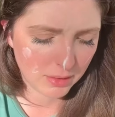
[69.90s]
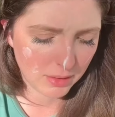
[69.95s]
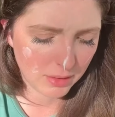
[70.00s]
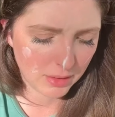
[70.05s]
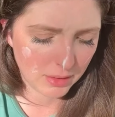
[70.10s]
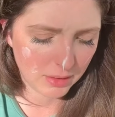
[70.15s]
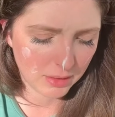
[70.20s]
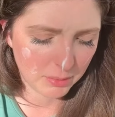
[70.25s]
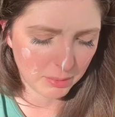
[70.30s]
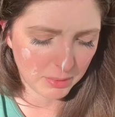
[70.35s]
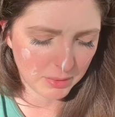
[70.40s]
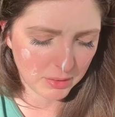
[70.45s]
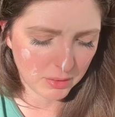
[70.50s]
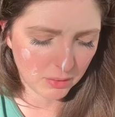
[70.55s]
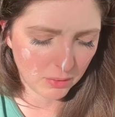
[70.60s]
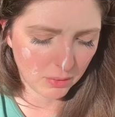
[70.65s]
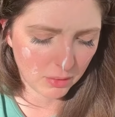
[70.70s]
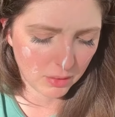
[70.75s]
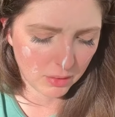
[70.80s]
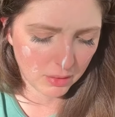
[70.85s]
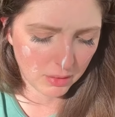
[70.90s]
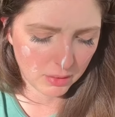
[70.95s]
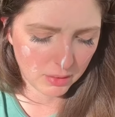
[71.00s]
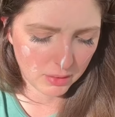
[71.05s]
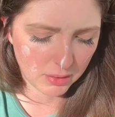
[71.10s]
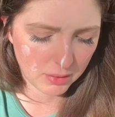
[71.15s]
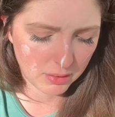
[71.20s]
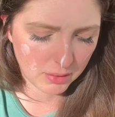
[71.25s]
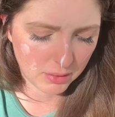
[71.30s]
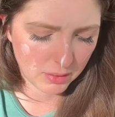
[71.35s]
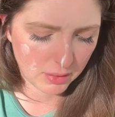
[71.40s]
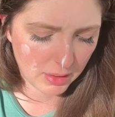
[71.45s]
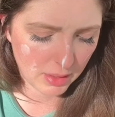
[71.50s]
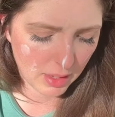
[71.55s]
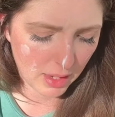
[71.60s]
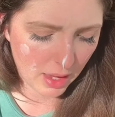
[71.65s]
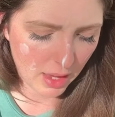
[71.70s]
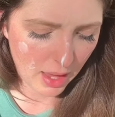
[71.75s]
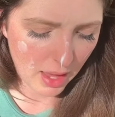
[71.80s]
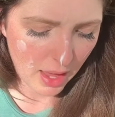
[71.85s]
It smells so good.
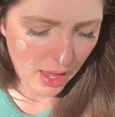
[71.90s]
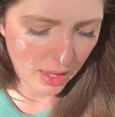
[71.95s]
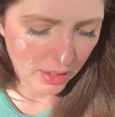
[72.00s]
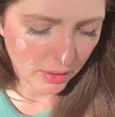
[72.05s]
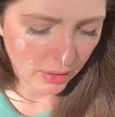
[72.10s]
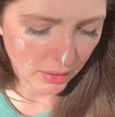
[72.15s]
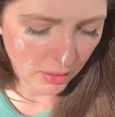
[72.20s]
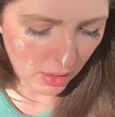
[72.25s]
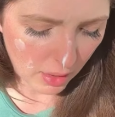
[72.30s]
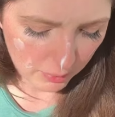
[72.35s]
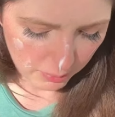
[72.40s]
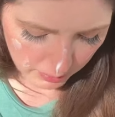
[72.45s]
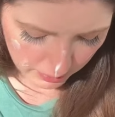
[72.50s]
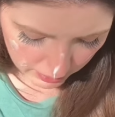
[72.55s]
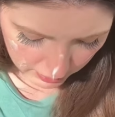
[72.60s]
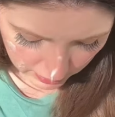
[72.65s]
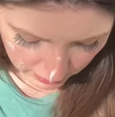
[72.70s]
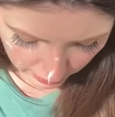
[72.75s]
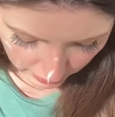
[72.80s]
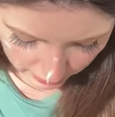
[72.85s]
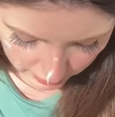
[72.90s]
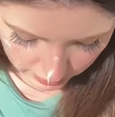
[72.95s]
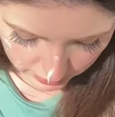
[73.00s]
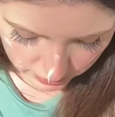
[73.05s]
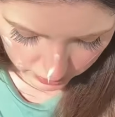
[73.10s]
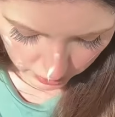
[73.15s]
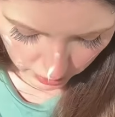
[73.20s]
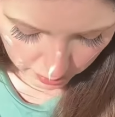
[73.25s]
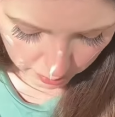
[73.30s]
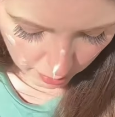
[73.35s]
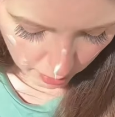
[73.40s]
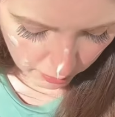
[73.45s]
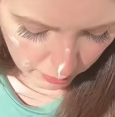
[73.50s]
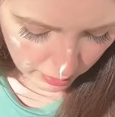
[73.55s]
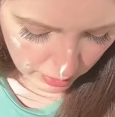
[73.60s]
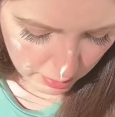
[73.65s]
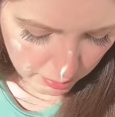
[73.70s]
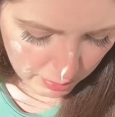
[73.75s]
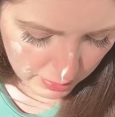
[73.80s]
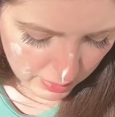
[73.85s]
You know, I really like this cream
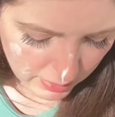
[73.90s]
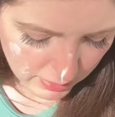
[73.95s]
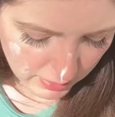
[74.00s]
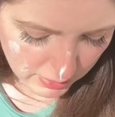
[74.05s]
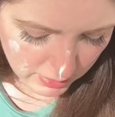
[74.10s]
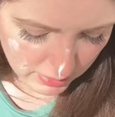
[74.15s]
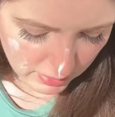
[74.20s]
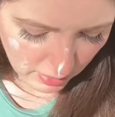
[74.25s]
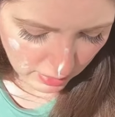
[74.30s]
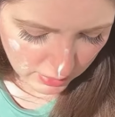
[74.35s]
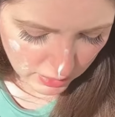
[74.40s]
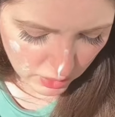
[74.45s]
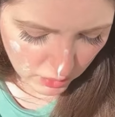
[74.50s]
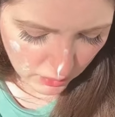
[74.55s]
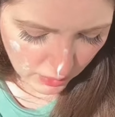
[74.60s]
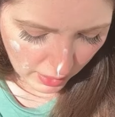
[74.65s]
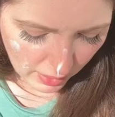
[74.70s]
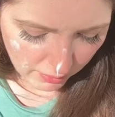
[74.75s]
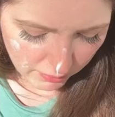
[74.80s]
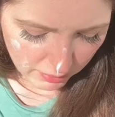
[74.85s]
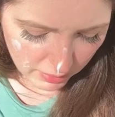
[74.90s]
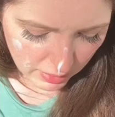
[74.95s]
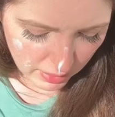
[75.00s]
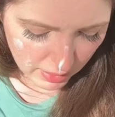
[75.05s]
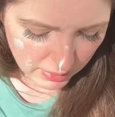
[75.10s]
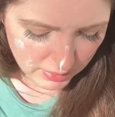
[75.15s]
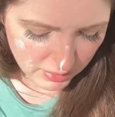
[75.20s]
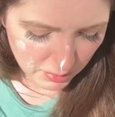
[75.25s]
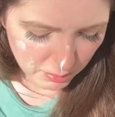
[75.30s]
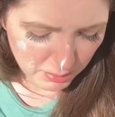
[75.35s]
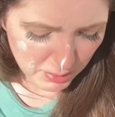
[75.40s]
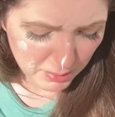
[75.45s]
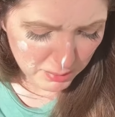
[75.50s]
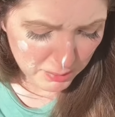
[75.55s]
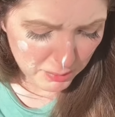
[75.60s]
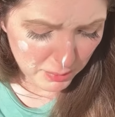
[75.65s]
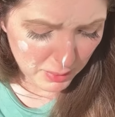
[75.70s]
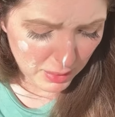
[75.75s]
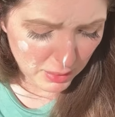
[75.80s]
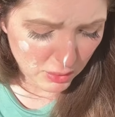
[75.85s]
already because it's not too heavy, and sometimes
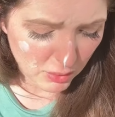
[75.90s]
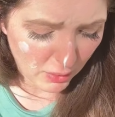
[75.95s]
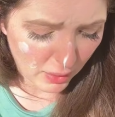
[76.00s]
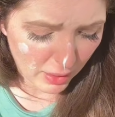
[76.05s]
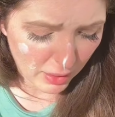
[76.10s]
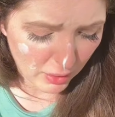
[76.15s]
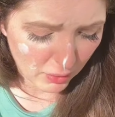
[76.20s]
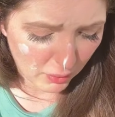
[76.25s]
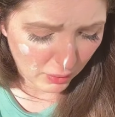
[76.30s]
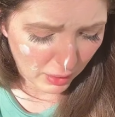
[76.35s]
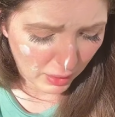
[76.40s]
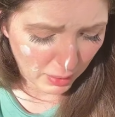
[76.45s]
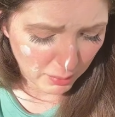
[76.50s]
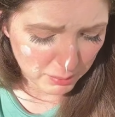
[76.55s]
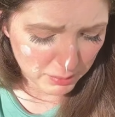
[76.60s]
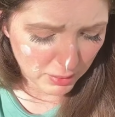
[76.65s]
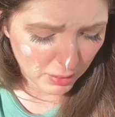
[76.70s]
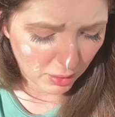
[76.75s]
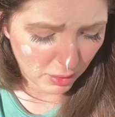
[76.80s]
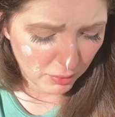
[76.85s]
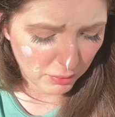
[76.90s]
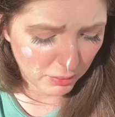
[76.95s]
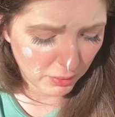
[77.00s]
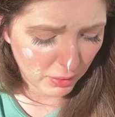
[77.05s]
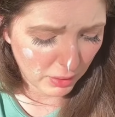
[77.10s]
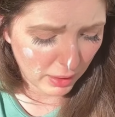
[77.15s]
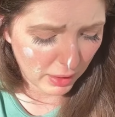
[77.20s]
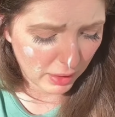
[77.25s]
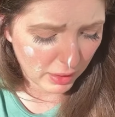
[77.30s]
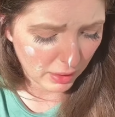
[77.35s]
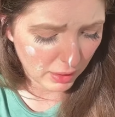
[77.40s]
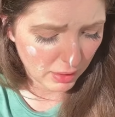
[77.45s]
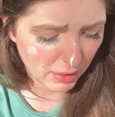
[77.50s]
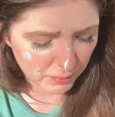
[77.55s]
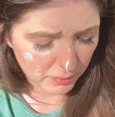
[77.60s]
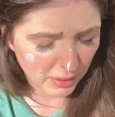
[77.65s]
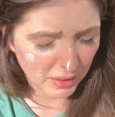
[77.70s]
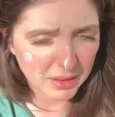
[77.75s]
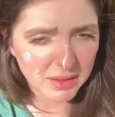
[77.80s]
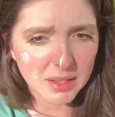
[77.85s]
when I try creams that are for
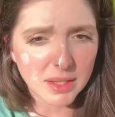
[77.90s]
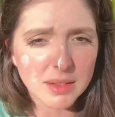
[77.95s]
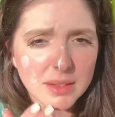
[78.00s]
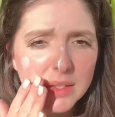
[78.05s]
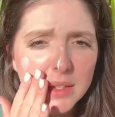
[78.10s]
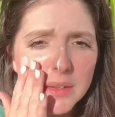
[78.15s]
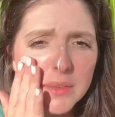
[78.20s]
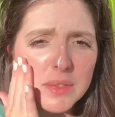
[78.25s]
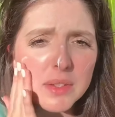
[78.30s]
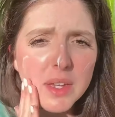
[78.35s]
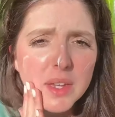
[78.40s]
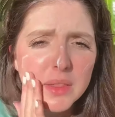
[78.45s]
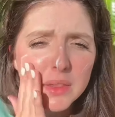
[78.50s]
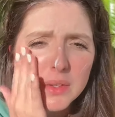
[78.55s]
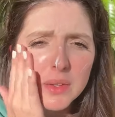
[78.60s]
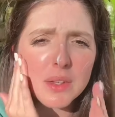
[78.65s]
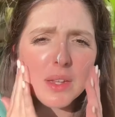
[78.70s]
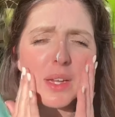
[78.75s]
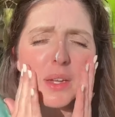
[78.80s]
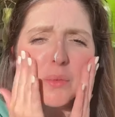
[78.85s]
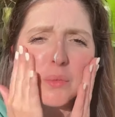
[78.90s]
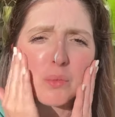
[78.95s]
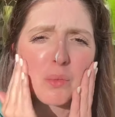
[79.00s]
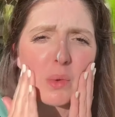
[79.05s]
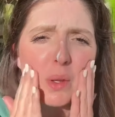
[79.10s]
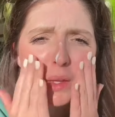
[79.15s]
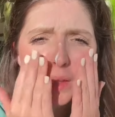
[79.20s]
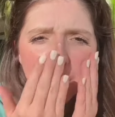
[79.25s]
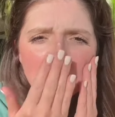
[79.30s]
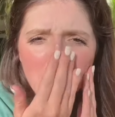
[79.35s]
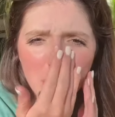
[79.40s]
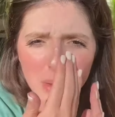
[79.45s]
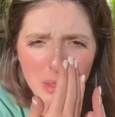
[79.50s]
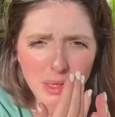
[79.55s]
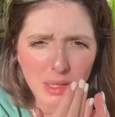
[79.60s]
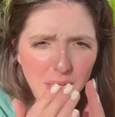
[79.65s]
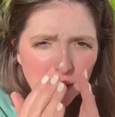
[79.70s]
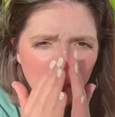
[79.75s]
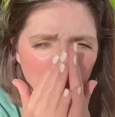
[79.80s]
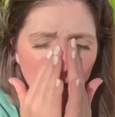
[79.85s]
like sensitive skin, they're like
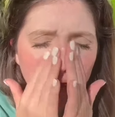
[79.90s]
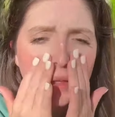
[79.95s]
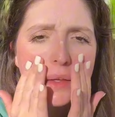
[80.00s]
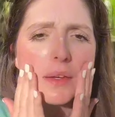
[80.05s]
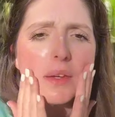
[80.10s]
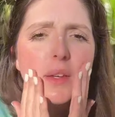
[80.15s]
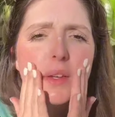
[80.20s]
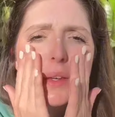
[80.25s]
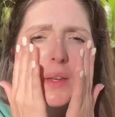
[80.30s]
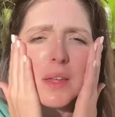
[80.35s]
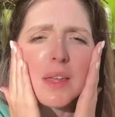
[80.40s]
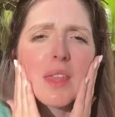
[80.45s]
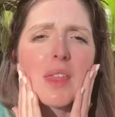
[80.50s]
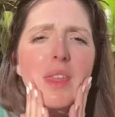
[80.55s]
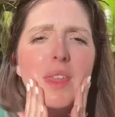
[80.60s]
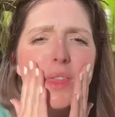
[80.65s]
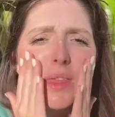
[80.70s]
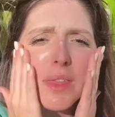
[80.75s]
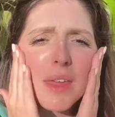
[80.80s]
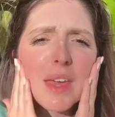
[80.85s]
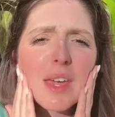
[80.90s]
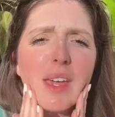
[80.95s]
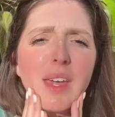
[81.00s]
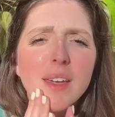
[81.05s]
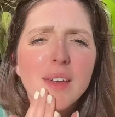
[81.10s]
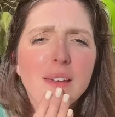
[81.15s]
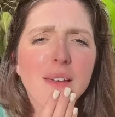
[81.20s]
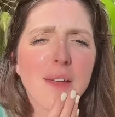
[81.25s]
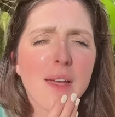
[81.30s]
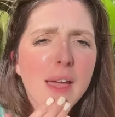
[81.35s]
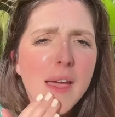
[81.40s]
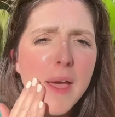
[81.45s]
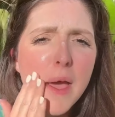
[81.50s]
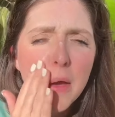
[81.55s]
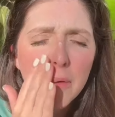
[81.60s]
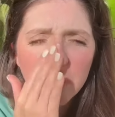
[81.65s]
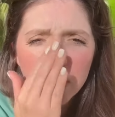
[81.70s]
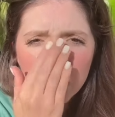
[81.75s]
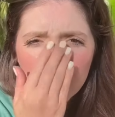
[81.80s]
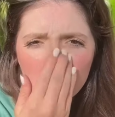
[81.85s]
really like thick,
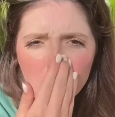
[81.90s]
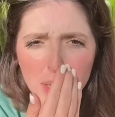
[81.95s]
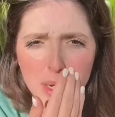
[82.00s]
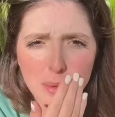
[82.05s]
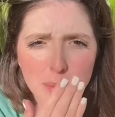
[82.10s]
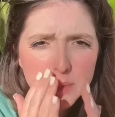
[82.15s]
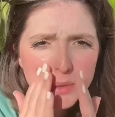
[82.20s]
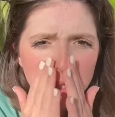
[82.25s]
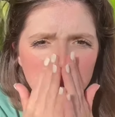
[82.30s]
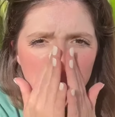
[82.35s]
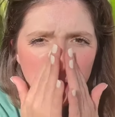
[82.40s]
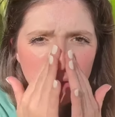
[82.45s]
heavy creams, and I